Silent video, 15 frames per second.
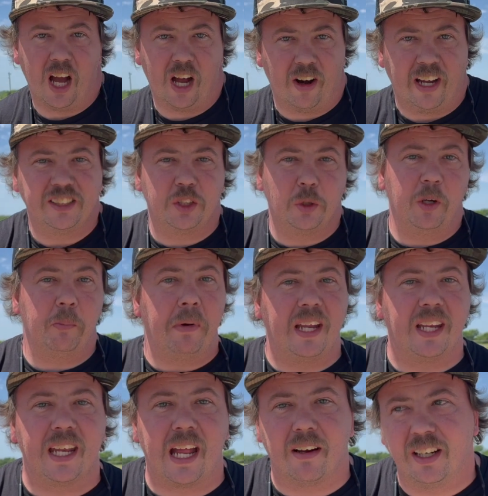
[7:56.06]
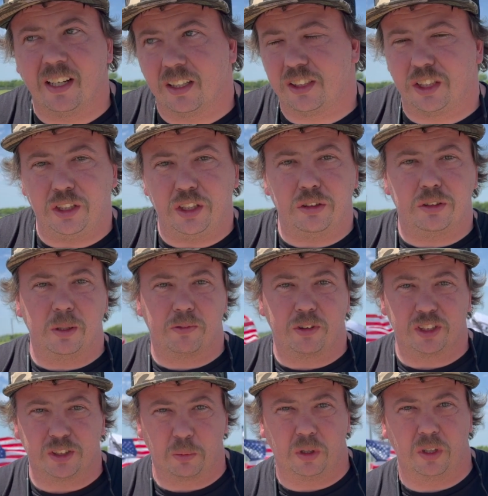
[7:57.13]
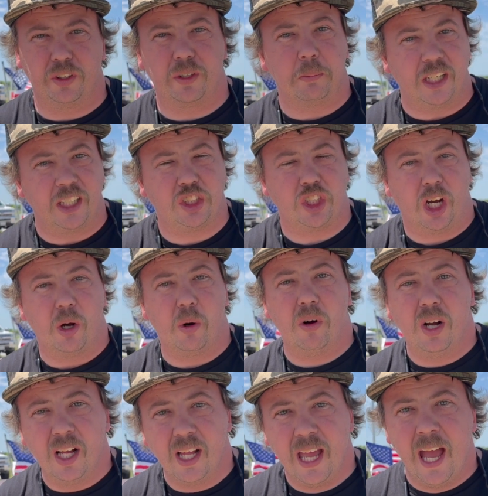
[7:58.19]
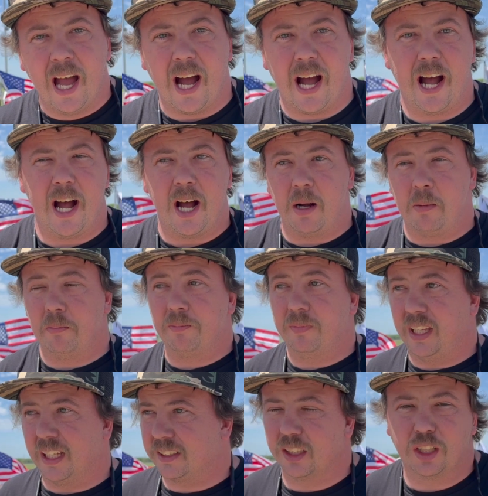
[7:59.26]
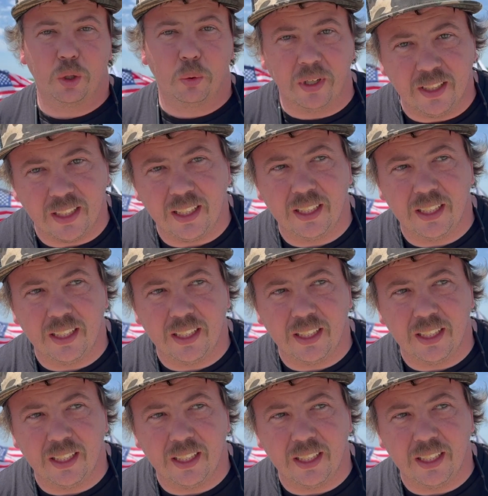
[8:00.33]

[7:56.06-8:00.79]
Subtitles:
Alright, so we made it out here to YouTubers the World, the big show. It's a little windy.